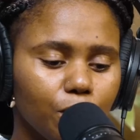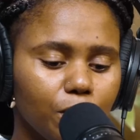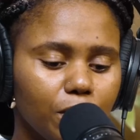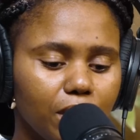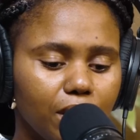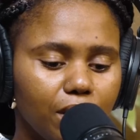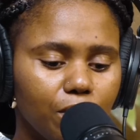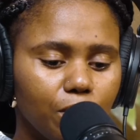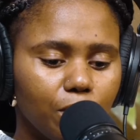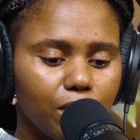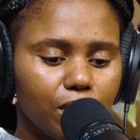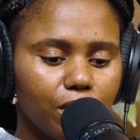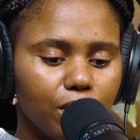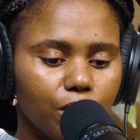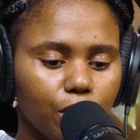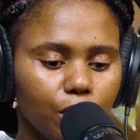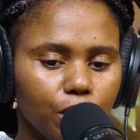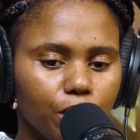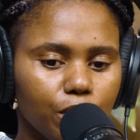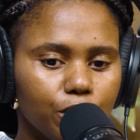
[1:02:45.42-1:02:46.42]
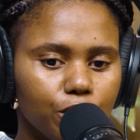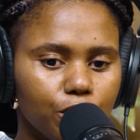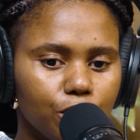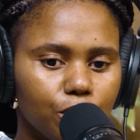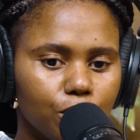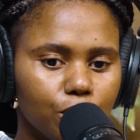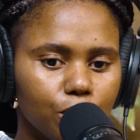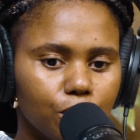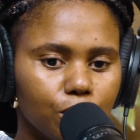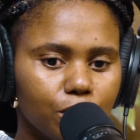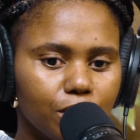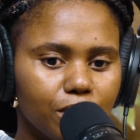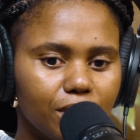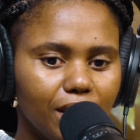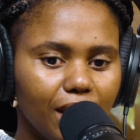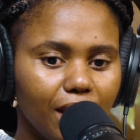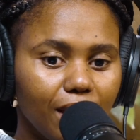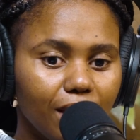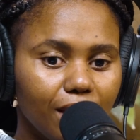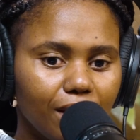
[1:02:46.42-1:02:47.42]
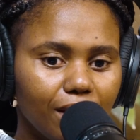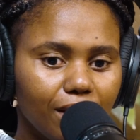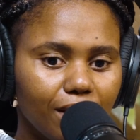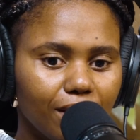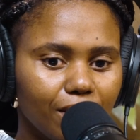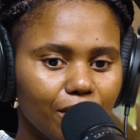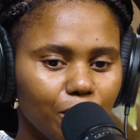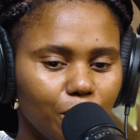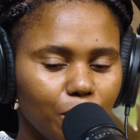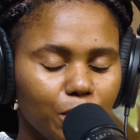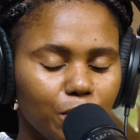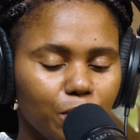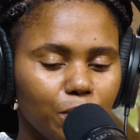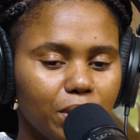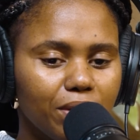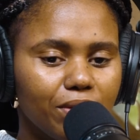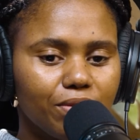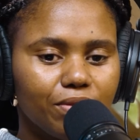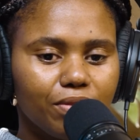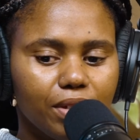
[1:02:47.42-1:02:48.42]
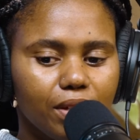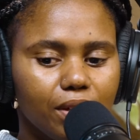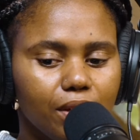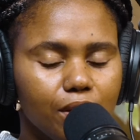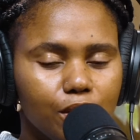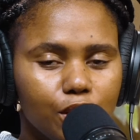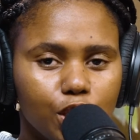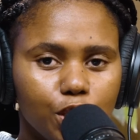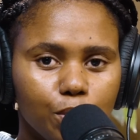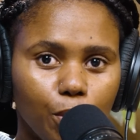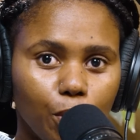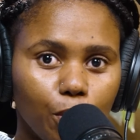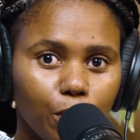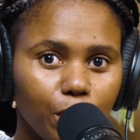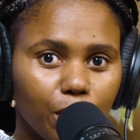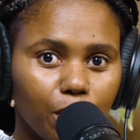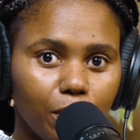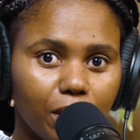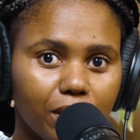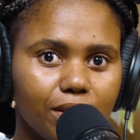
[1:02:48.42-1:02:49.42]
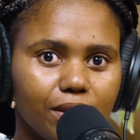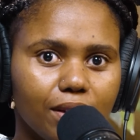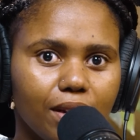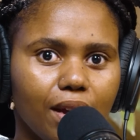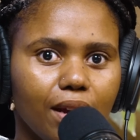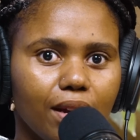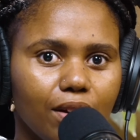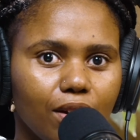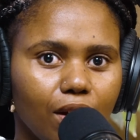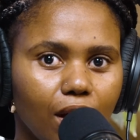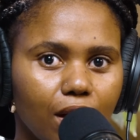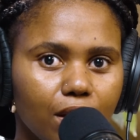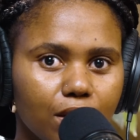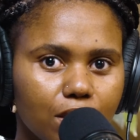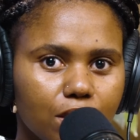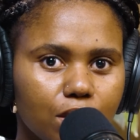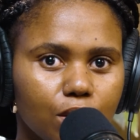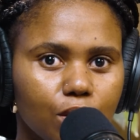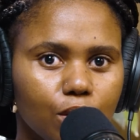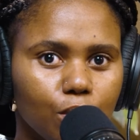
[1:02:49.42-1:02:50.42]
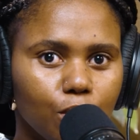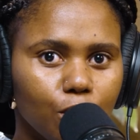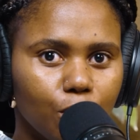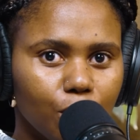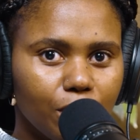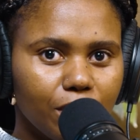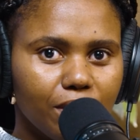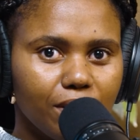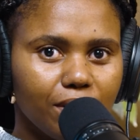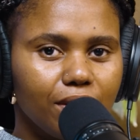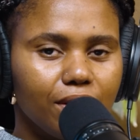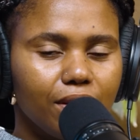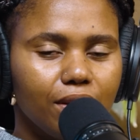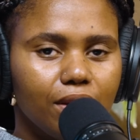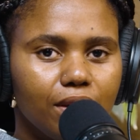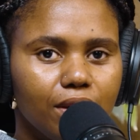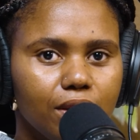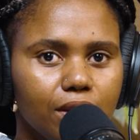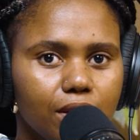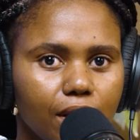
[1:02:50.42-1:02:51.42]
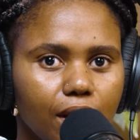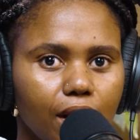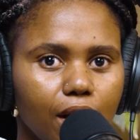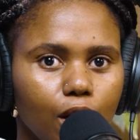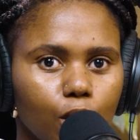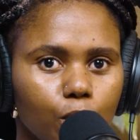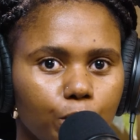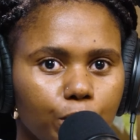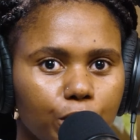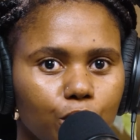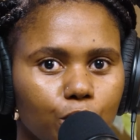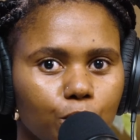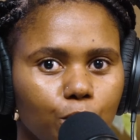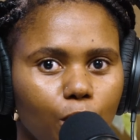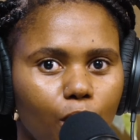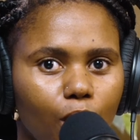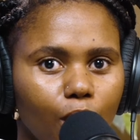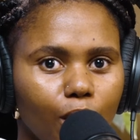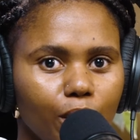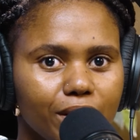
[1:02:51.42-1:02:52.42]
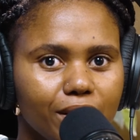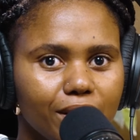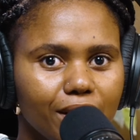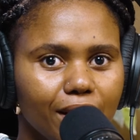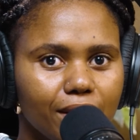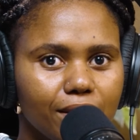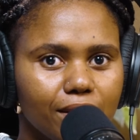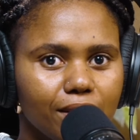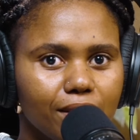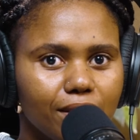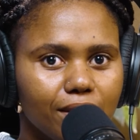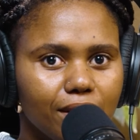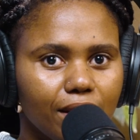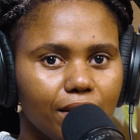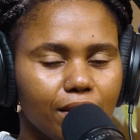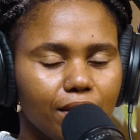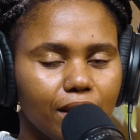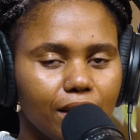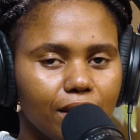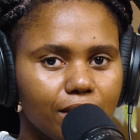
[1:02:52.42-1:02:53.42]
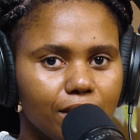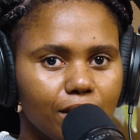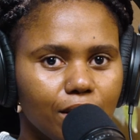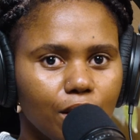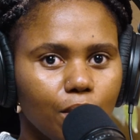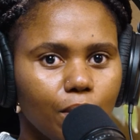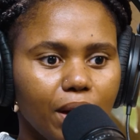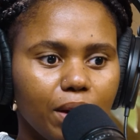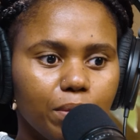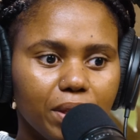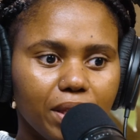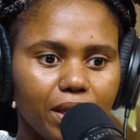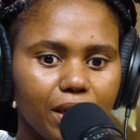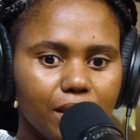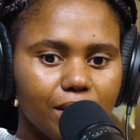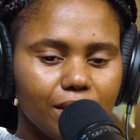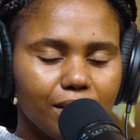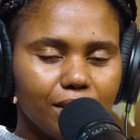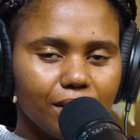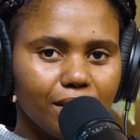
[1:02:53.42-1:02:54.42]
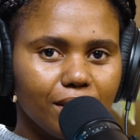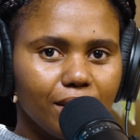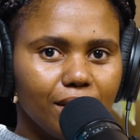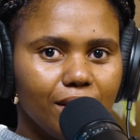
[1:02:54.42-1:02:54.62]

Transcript: we want to encourage you to take what we've spoken about today and ask the Lord to help you prioritize and set things in their right place